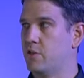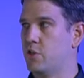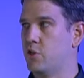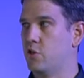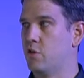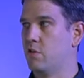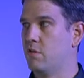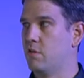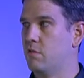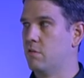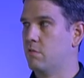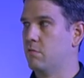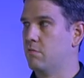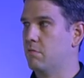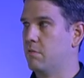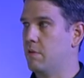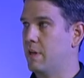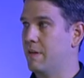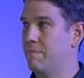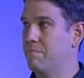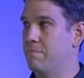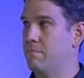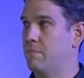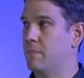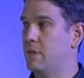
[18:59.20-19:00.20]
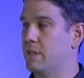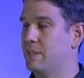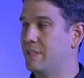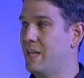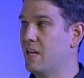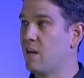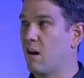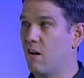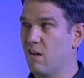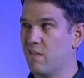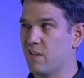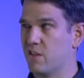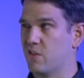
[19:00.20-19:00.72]
sure, uh,
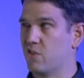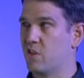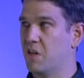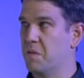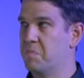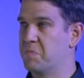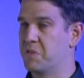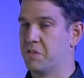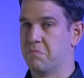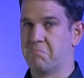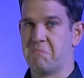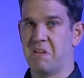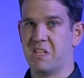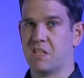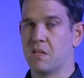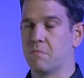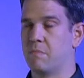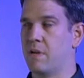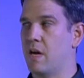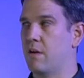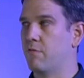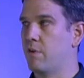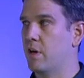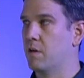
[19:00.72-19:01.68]
take all the scripts, make them not